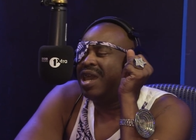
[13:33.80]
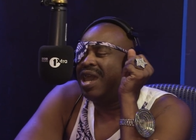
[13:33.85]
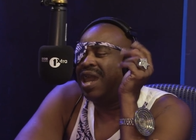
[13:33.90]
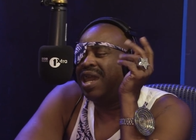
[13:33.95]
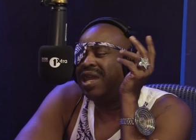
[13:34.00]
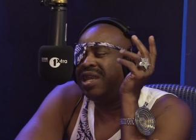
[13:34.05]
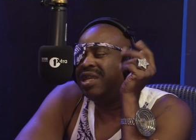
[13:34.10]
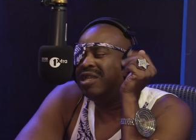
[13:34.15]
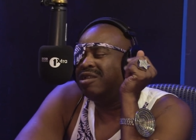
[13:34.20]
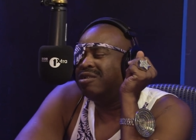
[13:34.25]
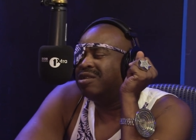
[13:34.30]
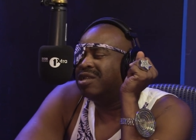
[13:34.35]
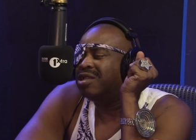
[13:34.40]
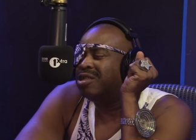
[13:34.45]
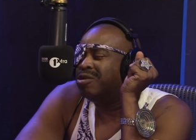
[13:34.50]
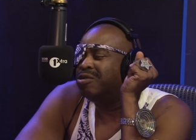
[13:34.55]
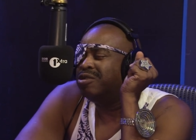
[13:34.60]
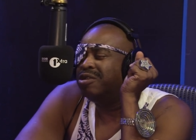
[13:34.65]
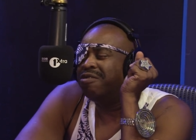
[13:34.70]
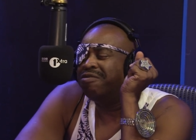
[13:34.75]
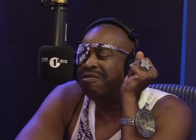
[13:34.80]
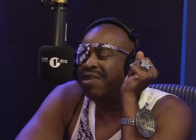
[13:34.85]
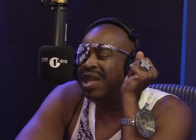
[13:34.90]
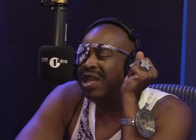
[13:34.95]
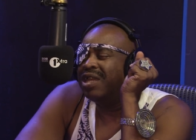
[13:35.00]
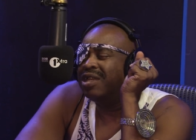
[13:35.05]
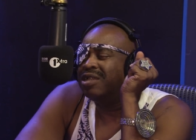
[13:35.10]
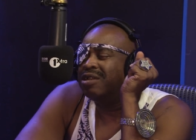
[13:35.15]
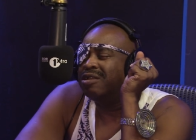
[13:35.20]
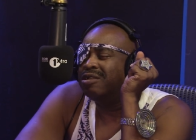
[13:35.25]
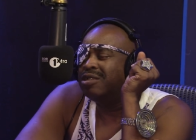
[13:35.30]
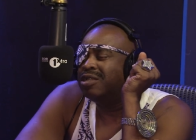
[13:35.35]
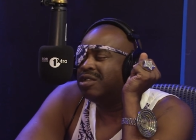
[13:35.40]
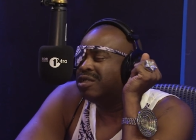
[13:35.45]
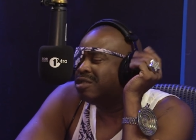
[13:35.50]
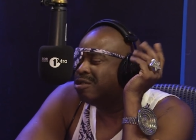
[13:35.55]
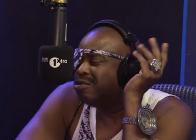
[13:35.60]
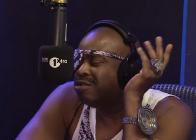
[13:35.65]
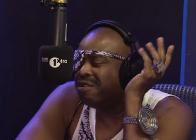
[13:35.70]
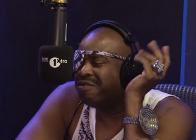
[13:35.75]
and then you just do your Van, you
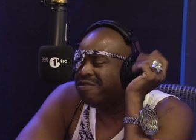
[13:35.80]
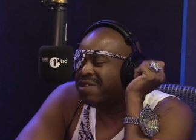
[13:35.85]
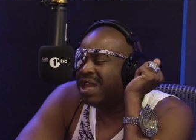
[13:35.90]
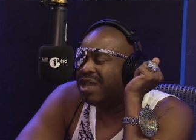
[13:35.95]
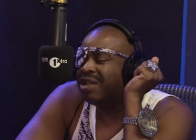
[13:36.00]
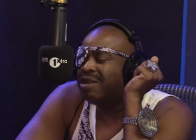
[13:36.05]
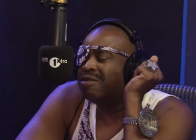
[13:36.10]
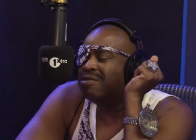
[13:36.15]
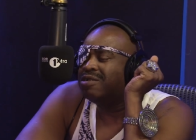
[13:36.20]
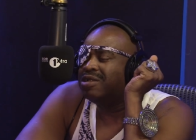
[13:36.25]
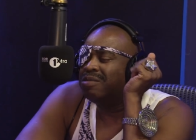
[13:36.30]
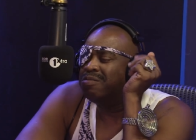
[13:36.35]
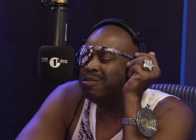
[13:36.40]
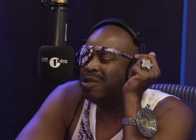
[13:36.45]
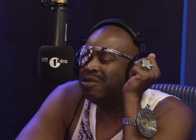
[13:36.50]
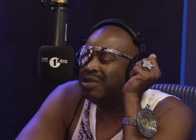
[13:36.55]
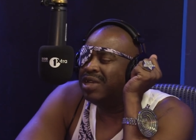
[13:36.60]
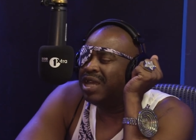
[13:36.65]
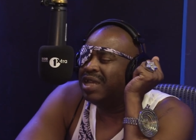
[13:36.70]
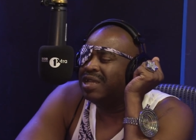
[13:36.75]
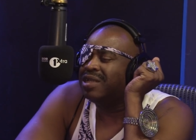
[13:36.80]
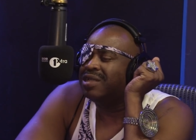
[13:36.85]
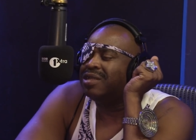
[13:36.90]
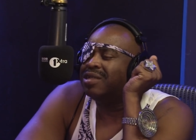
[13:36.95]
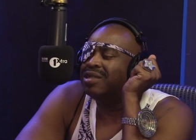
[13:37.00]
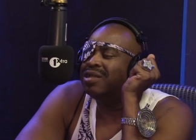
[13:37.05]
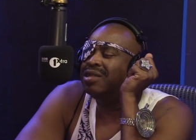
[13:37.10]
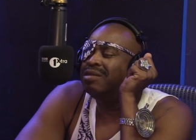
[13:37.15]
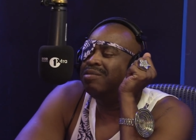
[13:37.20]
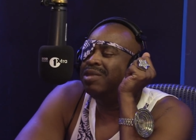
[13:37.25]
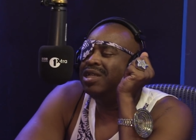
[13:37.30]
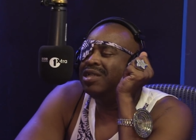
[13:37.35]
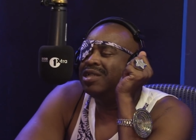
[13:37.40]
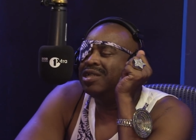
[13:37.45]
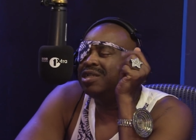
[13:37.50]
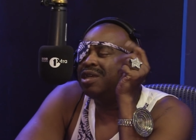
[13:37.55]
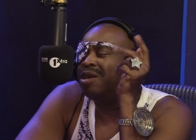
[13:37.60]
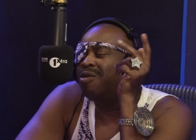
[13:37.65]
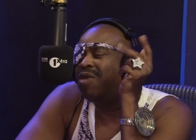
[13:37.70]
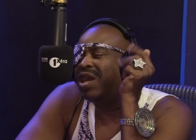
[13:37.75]
just do your Van Goghs, your Monets. You know what I mean? You
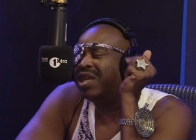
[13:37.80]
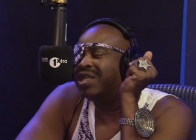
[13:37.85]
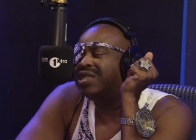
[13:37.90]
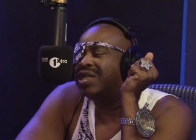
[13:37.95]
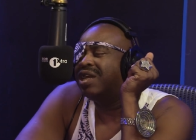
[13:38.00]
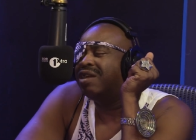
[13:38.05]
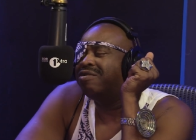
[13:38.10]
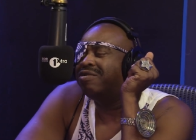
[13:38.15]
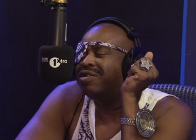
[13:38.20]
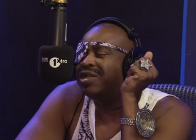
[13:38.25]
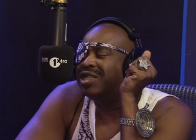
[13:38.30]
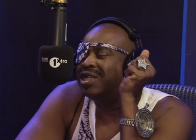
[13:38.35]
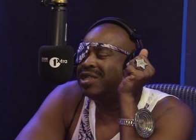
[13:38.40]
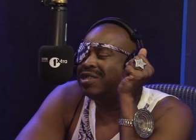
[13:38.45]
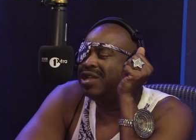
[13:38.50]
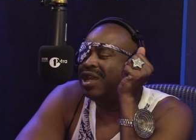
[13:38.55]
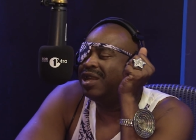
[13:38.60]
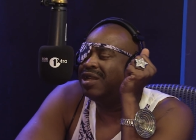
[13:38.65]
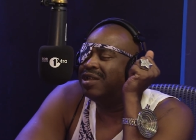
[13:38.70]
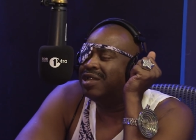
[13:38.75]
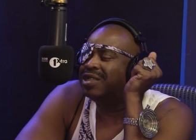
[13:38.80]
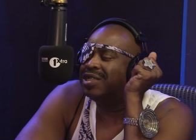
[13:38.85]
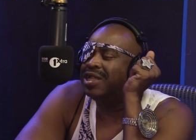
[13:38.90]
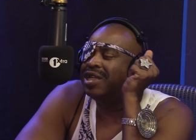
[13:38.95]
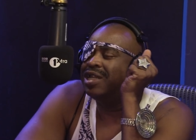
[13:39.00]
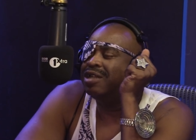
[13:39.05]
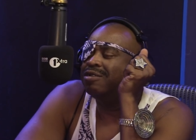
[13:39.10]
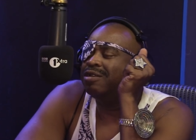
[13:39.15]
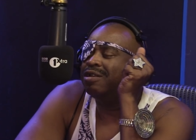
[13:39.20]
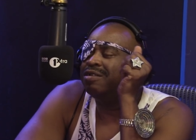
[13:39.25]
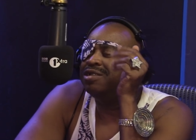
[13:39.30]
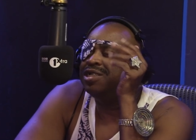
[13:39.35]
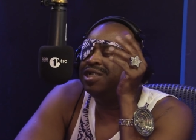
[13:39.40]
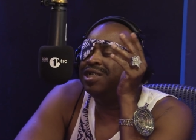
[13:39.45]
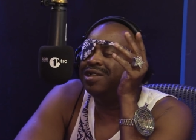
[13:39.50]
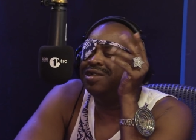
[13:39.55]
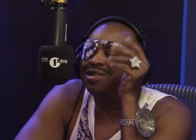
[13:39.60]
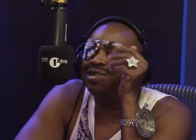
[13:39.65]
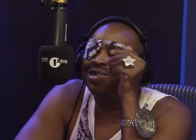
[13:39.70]
just go watch out for a chick trying to cut your ear off. Chill.